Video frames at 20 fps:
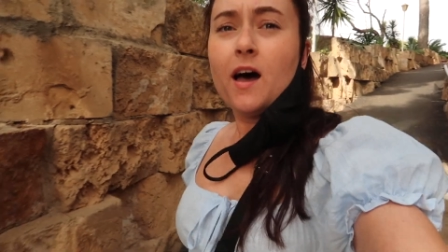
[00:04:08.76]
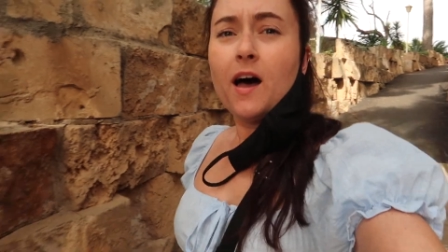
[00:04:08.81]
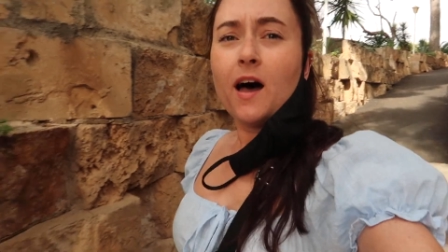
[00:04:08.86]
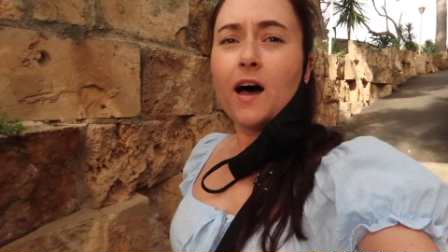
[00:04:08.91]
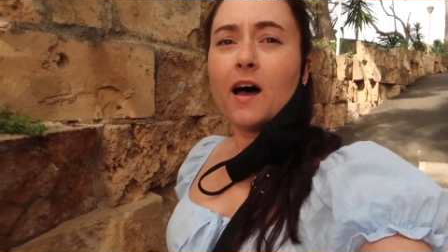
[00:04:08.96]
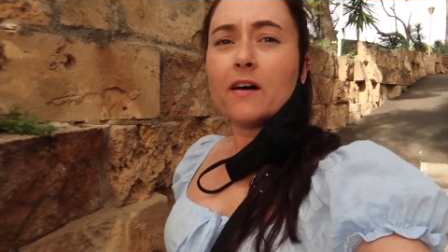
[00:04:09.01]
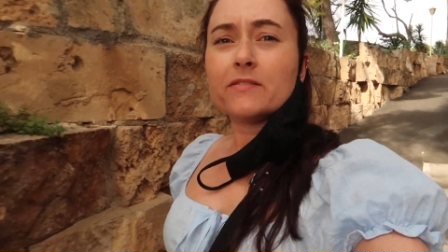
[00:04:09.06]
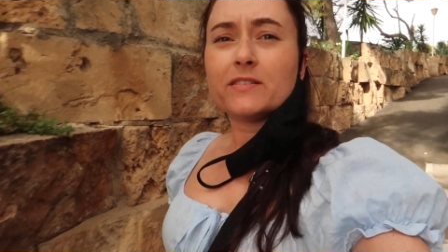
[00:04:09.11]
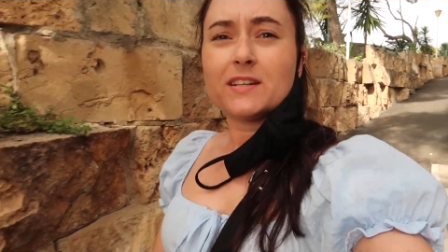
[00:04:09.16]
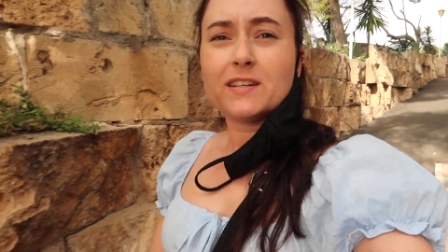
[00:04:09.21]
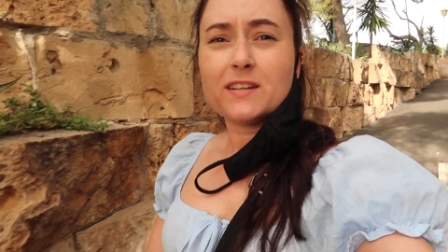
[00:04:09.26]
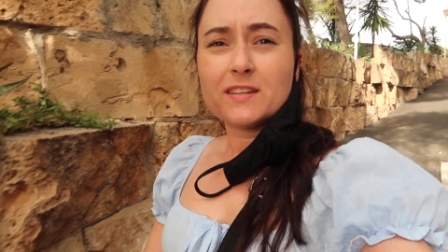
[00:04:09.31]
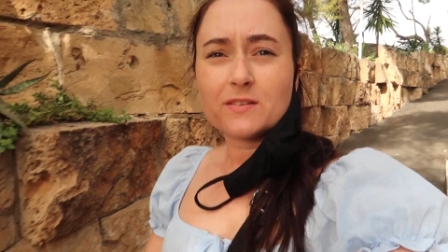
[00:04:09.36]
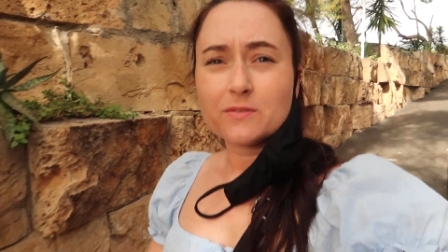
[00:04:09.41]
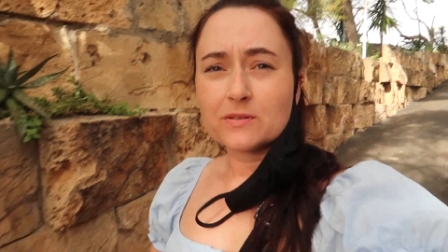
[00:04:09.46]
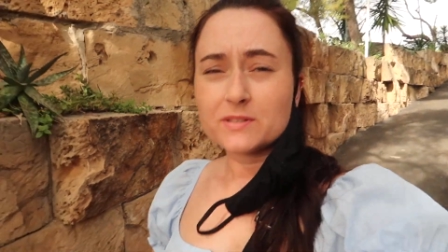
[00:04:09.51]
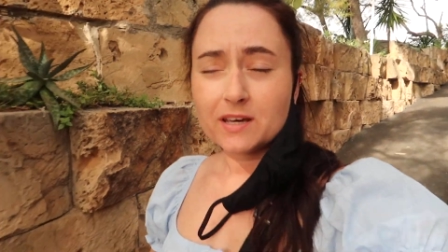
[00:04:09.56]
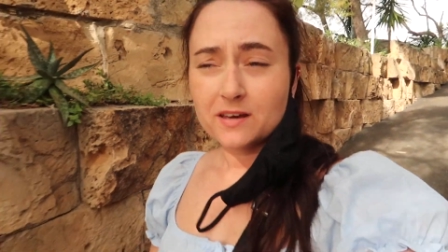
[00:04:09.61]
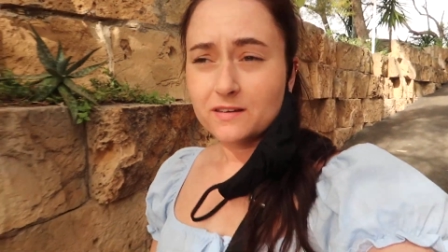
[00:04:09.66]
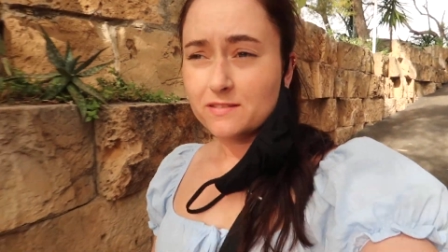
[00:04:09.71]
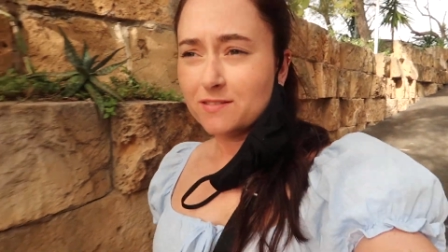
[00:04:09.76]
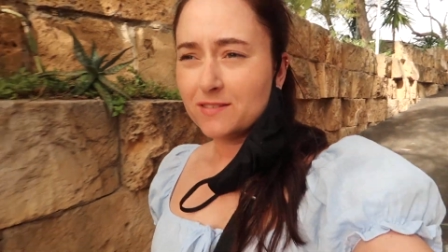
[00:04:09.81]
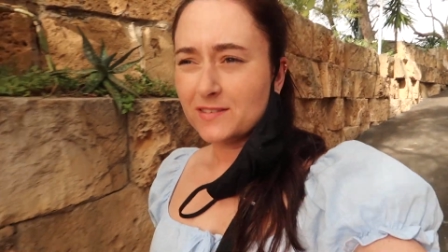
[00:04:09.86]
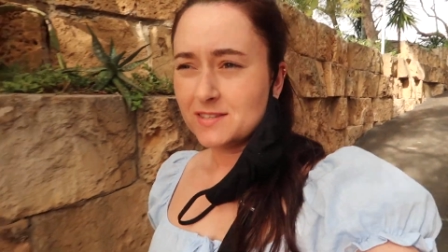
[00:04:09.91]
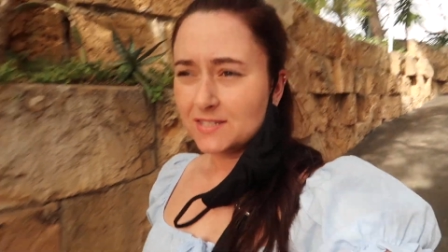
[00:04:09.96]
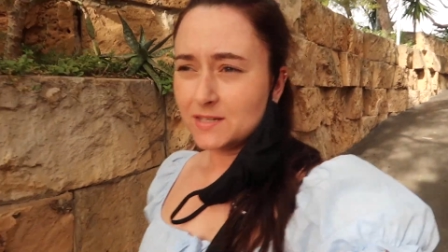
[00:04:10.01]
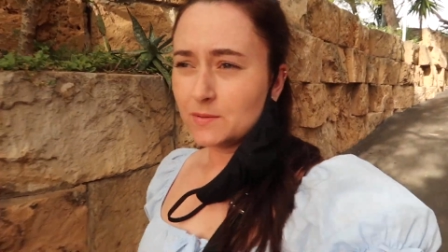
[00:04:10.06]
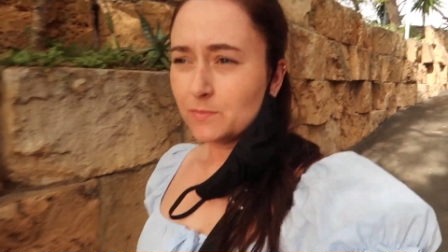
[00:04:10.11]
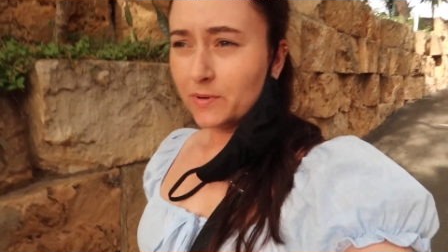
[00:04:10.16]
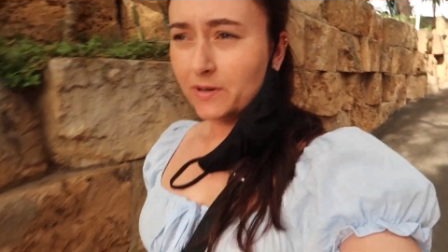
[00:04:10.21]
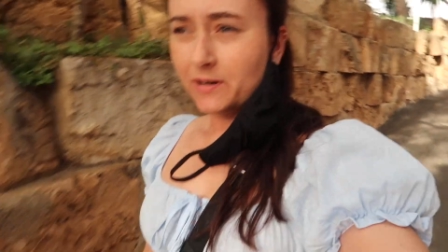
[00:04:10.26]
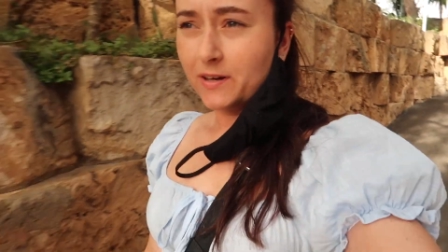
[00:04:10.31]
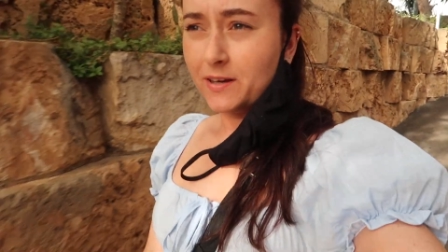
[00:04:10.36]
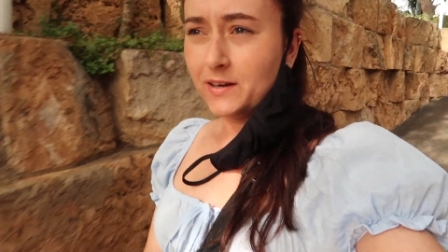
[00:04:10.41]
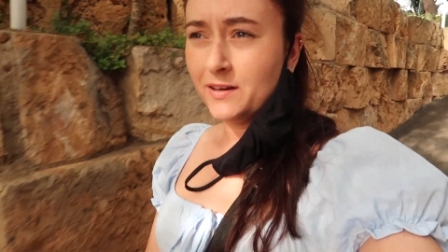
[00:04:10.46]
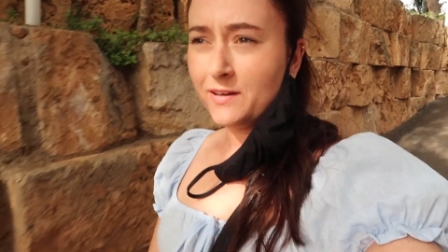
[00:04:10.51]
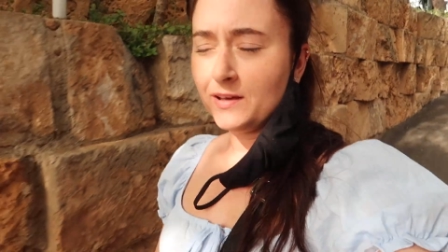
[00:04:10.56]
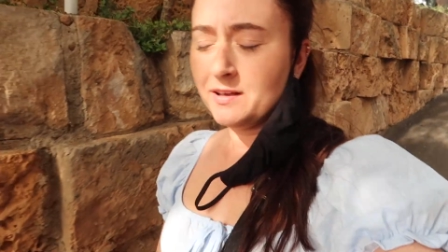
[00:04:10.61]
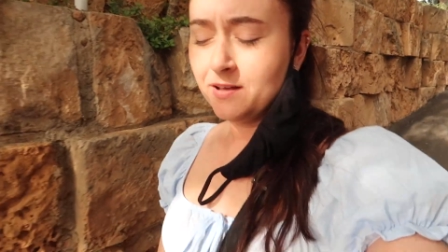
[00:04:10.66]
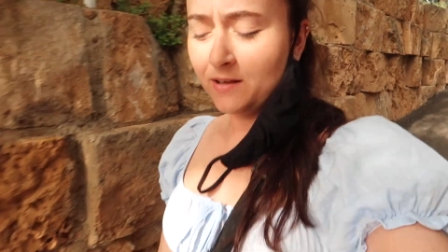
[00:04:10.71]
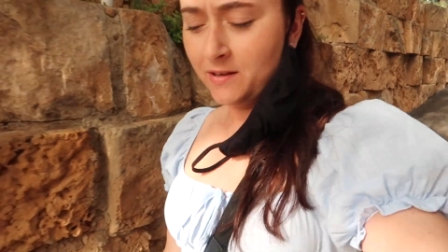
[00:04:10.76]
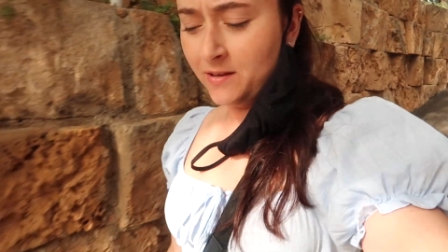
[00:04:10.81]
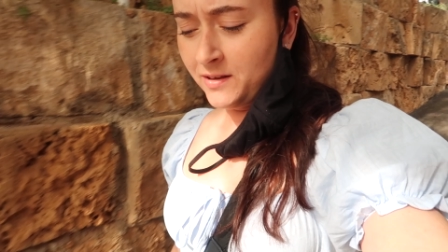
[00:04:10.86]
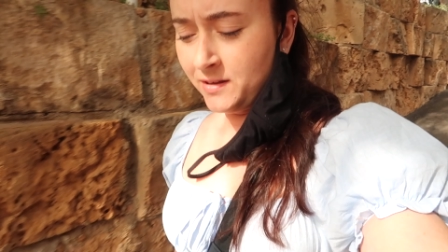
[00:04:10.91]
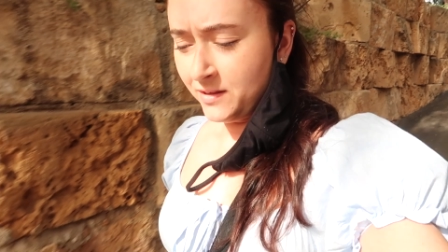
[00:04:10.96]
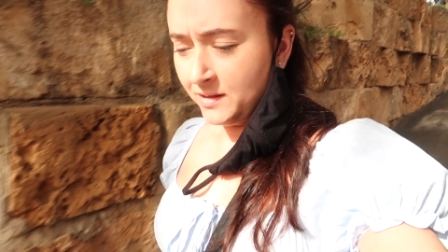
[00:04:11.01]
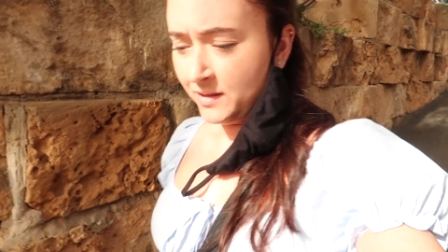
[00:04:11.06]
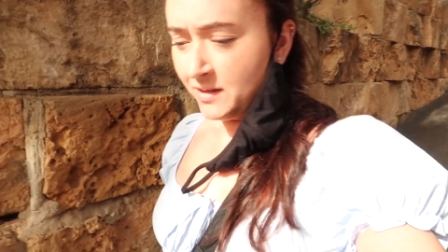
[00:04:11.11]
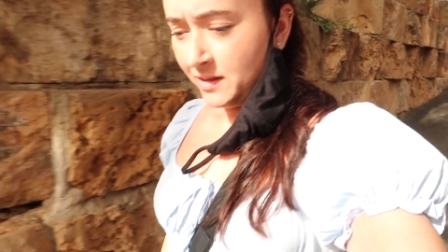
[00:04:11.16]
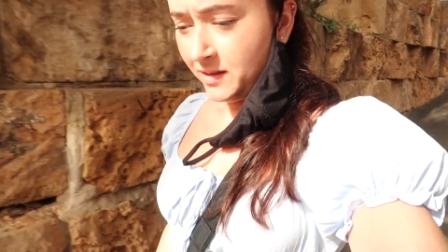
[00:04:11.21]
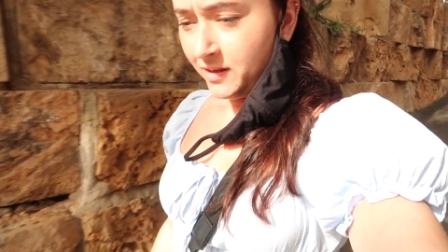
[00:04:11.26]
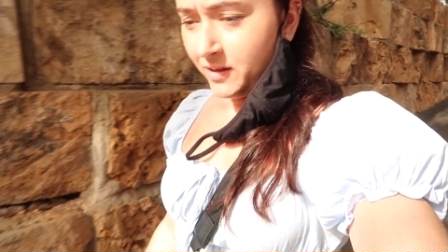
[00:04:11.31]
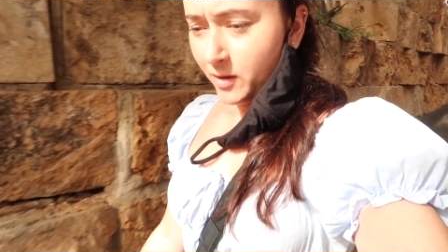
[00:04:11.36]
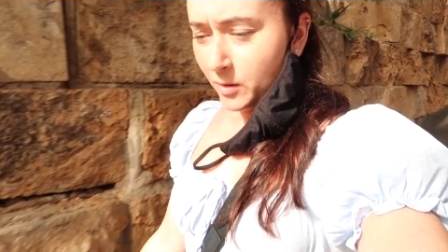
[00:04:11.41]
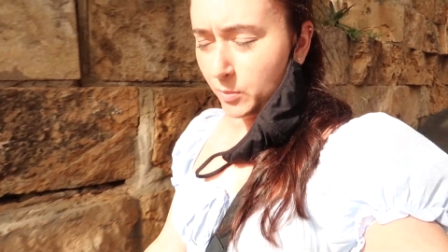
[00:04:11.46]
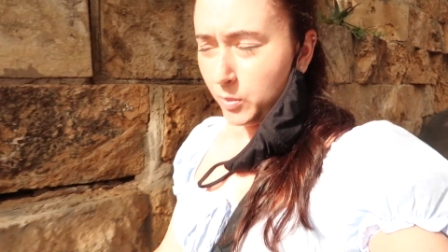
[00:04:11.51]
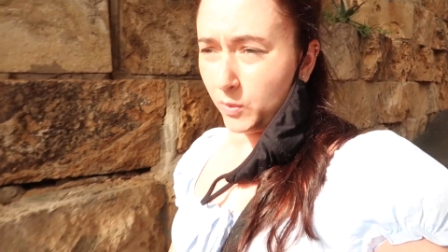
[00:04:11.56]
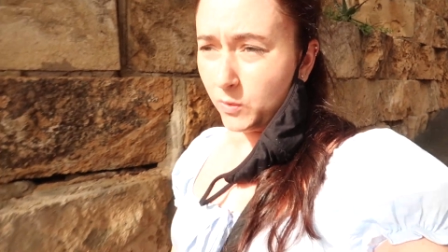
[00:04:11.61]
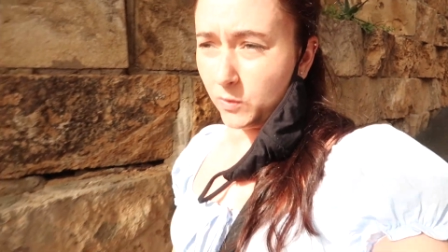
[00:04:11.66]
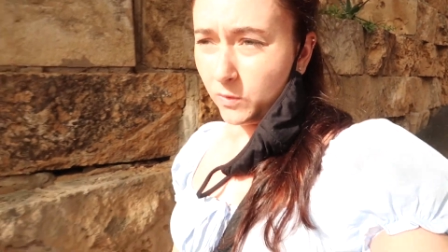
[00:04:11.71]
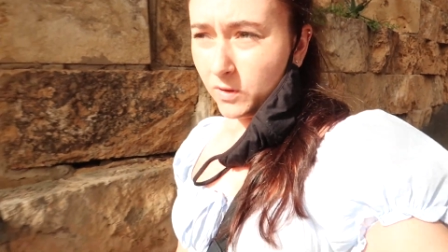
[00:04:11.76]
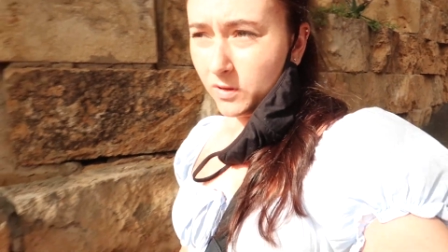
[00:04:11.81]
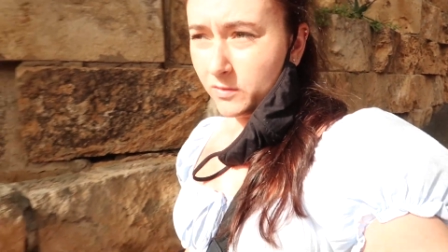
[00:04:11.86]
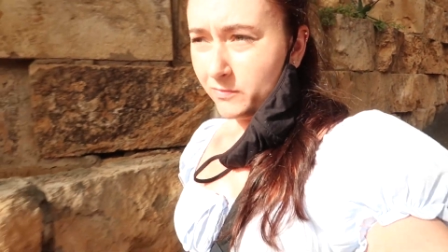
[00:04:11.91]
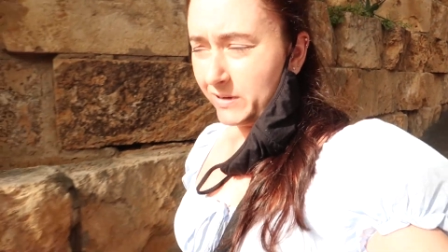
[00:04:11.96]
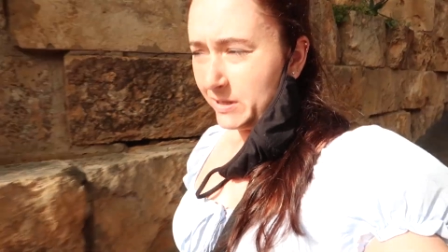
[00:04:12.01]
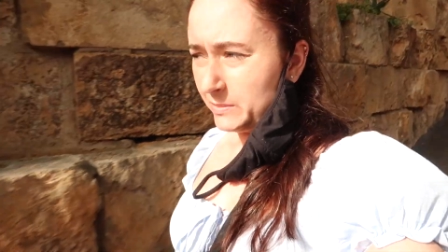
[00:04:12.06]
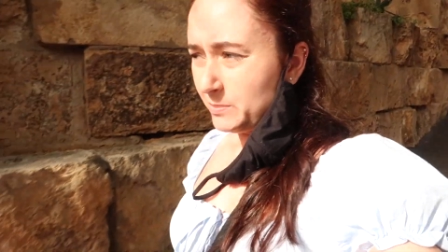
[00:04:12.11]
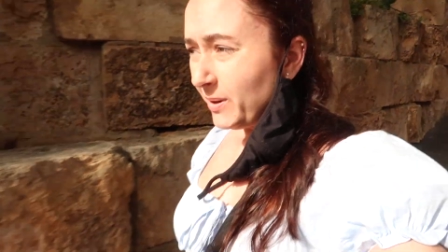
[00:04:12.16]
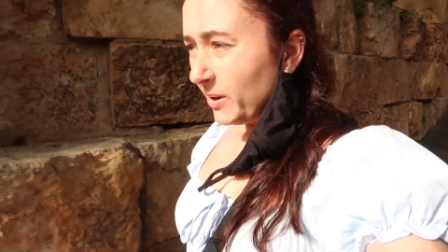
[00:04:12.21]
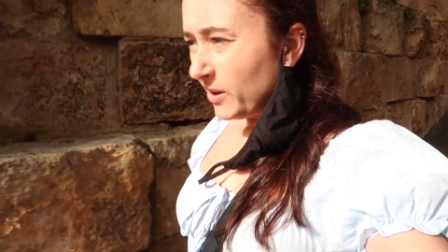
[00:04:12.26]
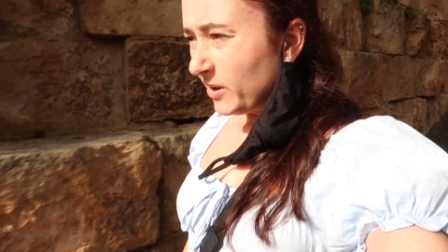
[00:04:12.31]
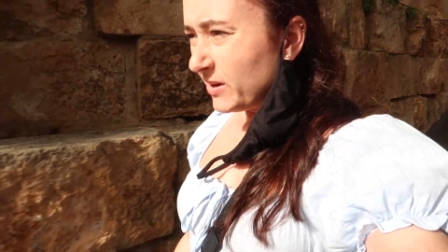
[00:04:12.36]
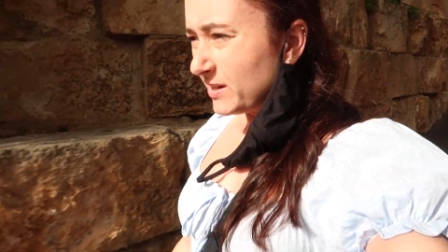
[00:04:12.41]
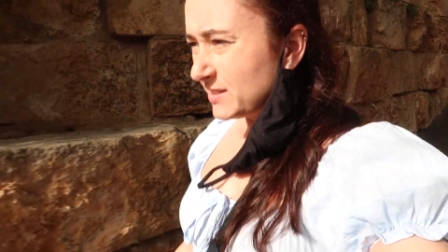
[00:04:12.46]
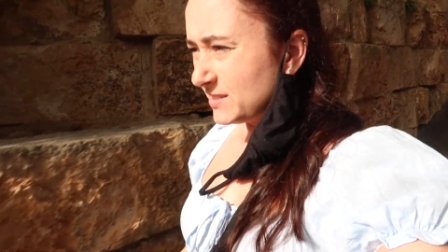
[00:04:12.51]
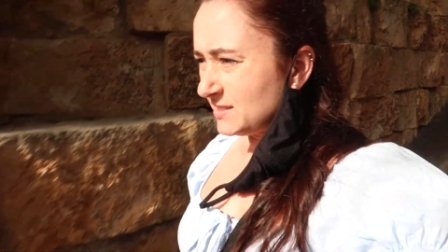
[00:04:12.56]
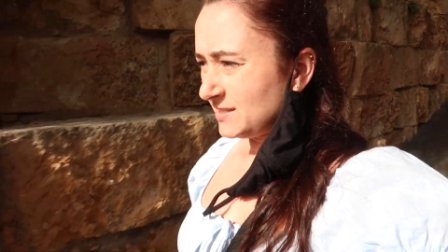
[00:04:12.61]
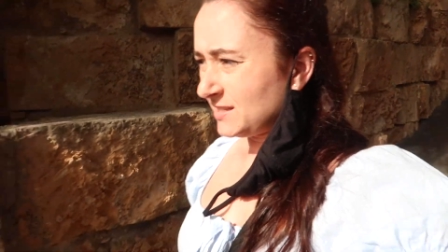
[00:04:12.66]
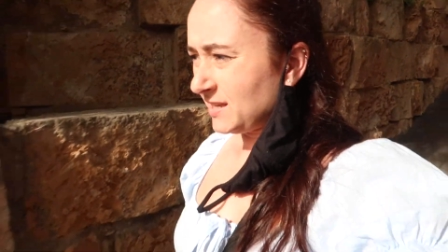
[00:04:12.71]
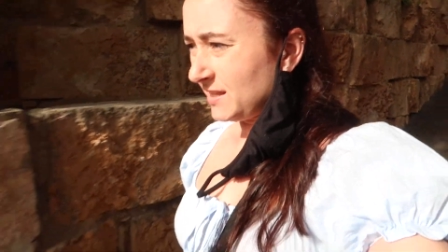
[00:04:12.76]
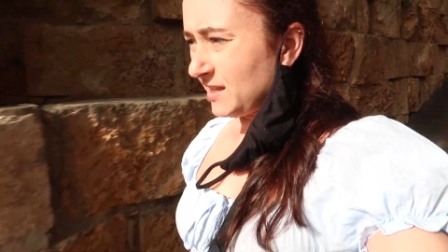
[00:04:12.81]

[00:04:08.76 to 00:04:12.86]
Uh, it doesn't have to go day other than sit by a pool and read books,